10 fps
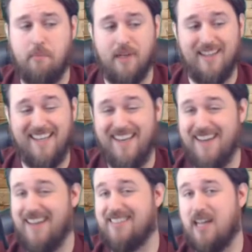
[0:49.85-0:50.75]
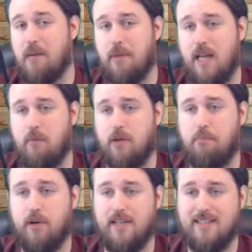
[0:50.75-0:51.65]
but the kid has not been able to
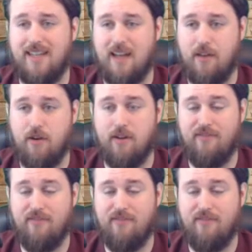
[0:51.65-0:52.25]
put it together.